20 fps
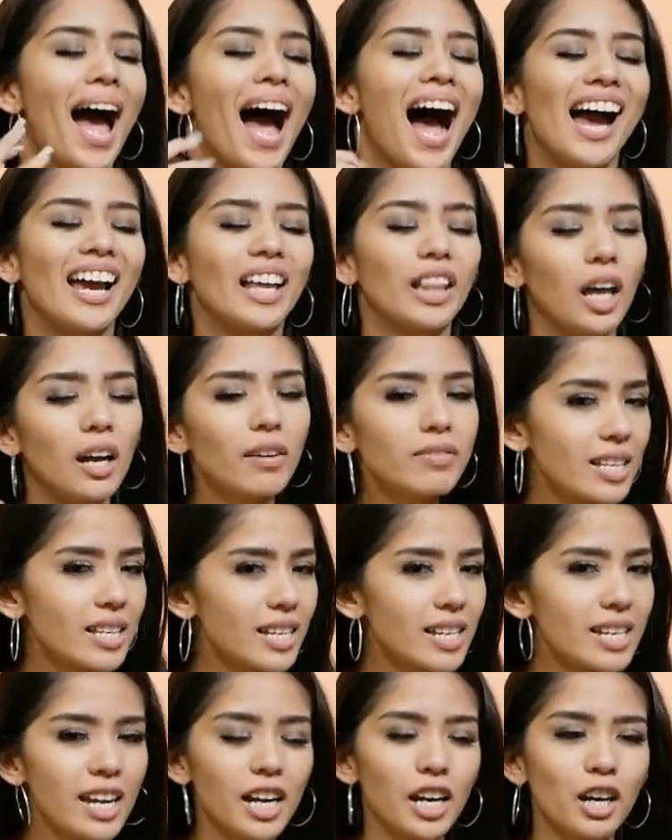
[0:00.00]
I love
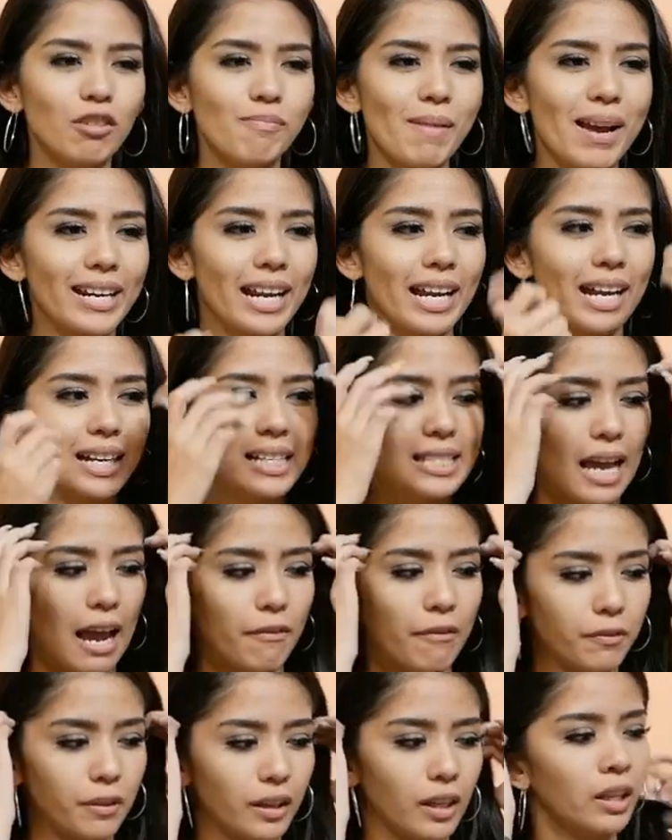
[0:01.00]
taking care of my nails. I
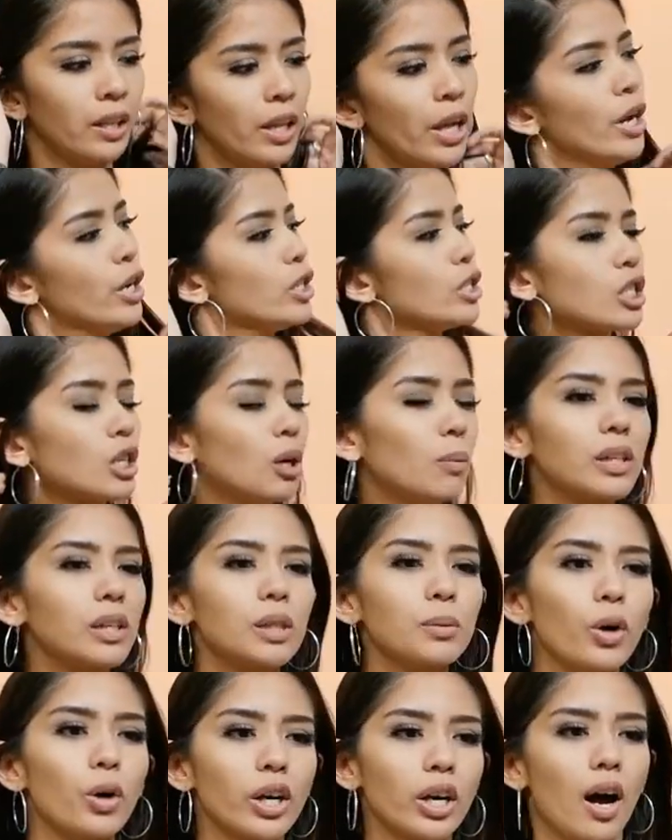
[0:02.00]
feel so much
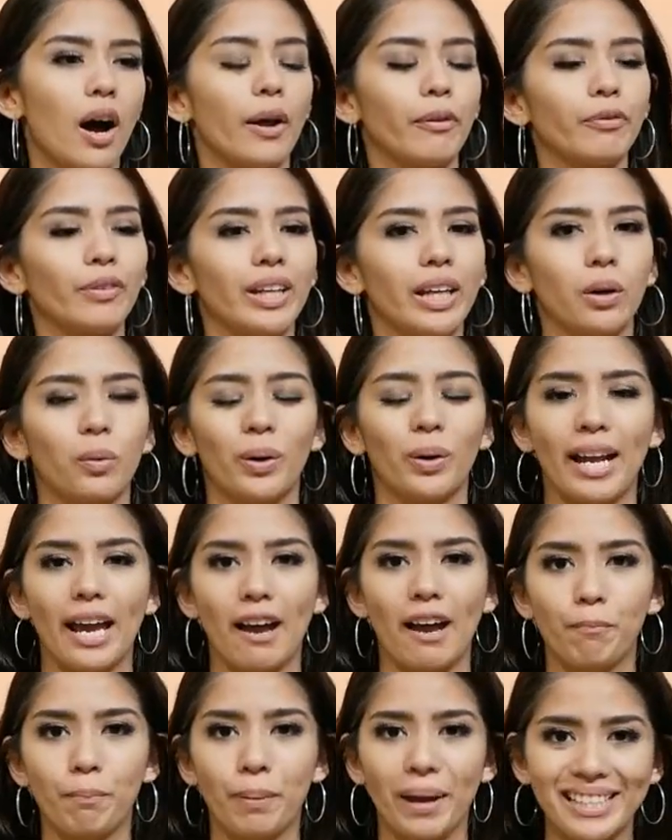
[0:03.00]
more confident when I
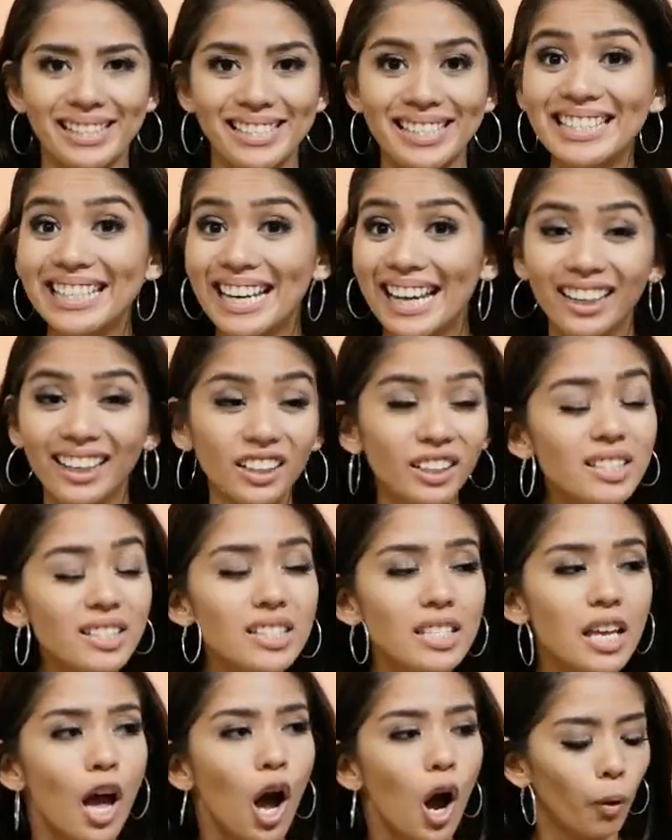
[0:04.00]
have painted nails,
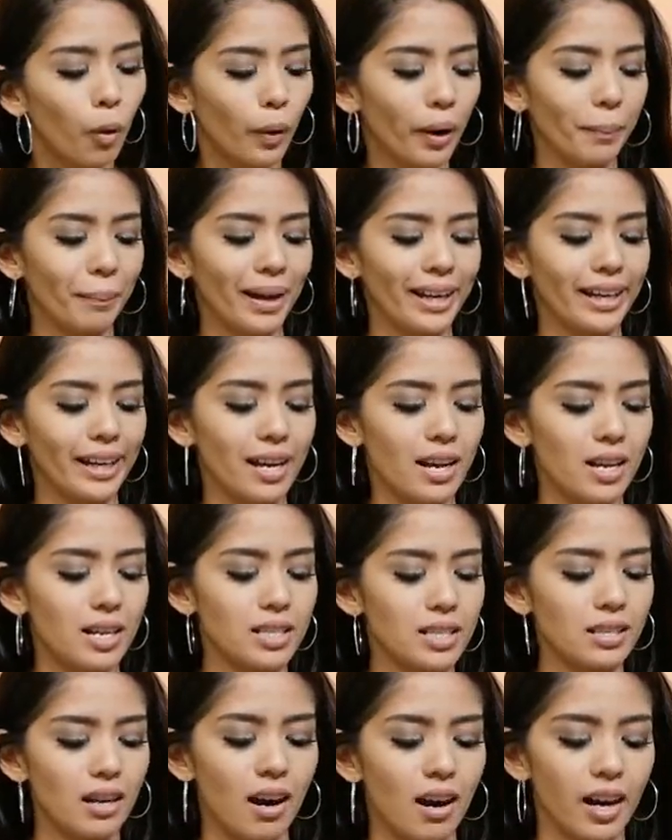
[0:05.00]
when my
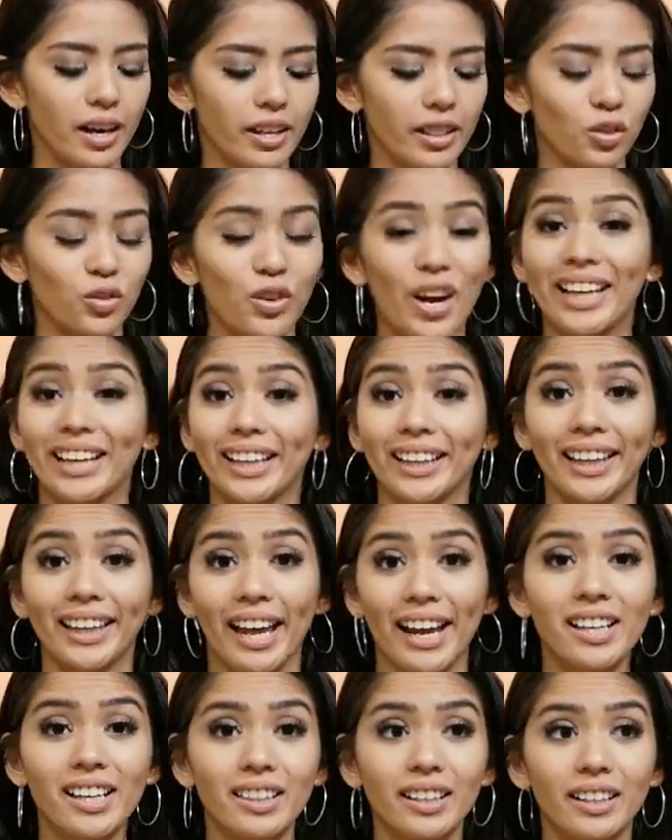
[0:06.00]
nails are the right
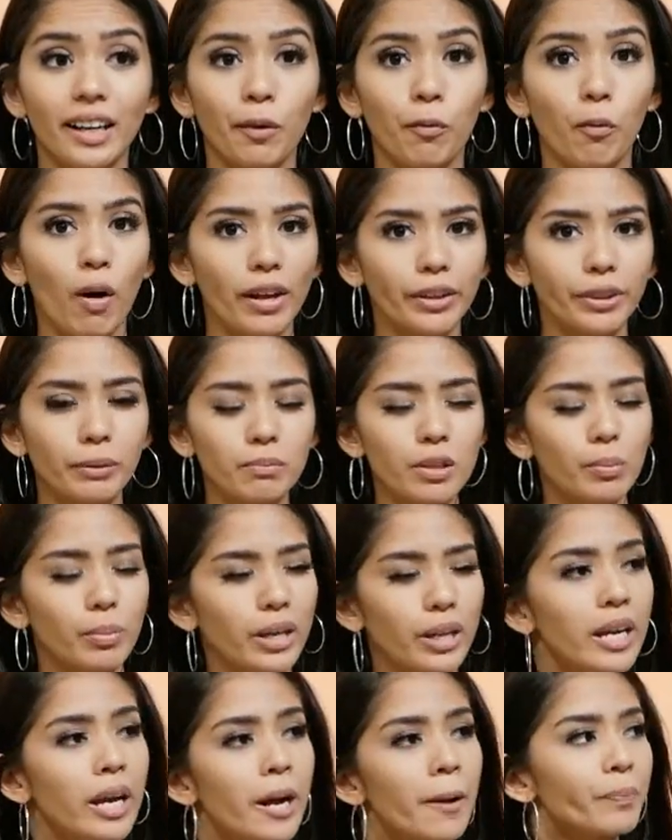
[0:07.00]
length that I want them to
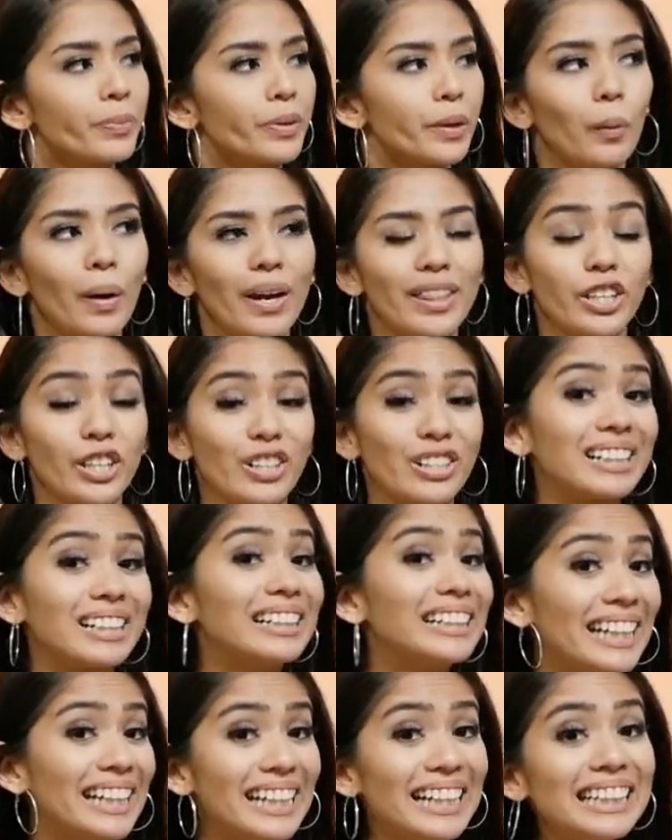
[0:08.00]
be, when they're
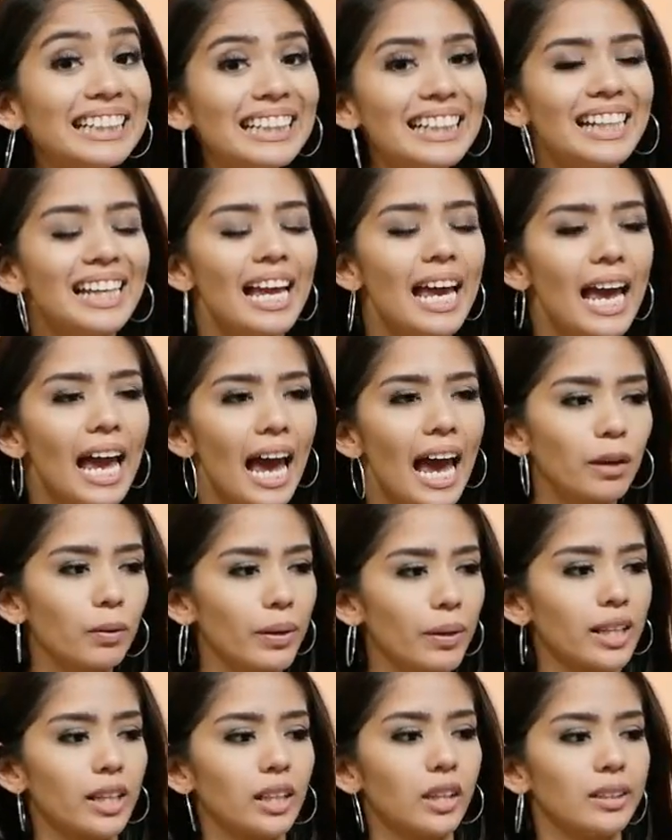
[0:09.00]
clean, and
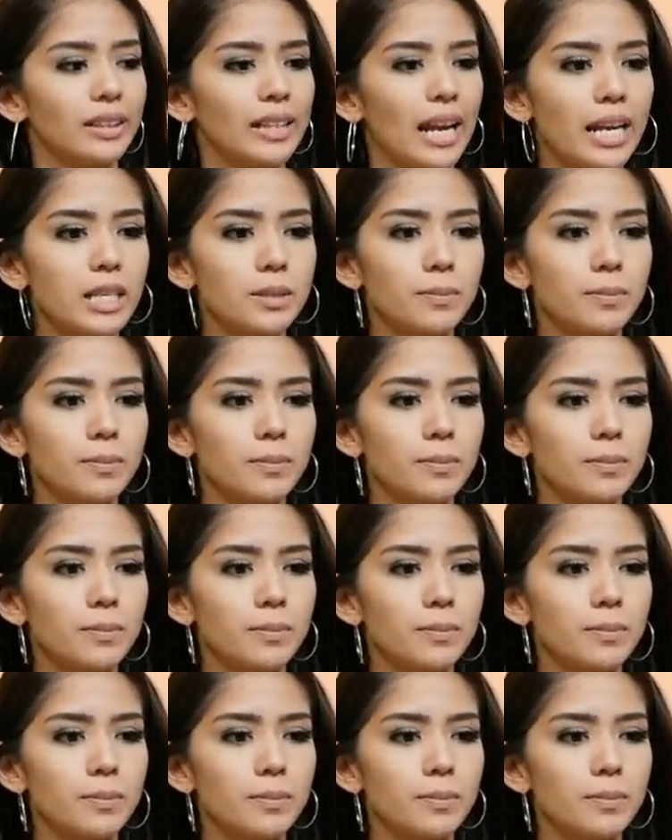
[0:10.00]
when they look nice.